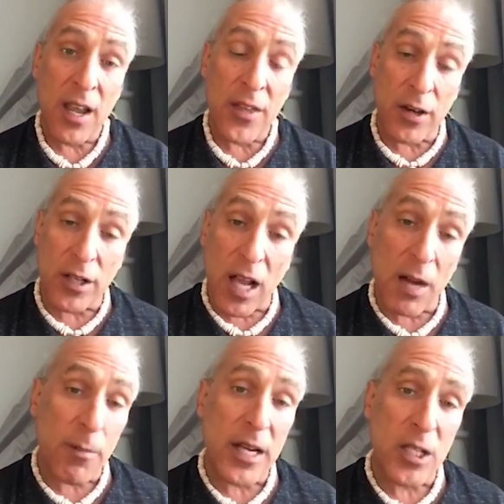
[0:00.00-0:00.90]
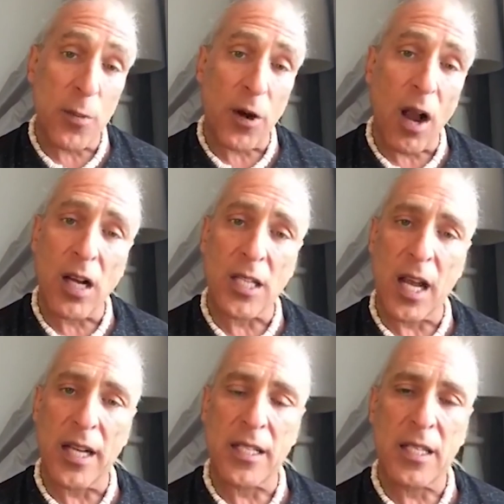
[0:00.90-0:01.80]
that are done by
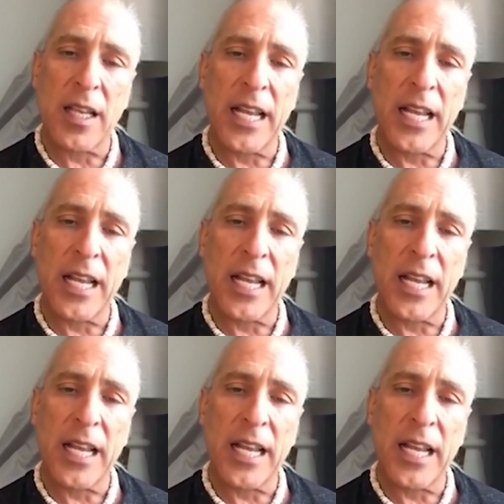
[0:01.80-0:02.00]
superoxides.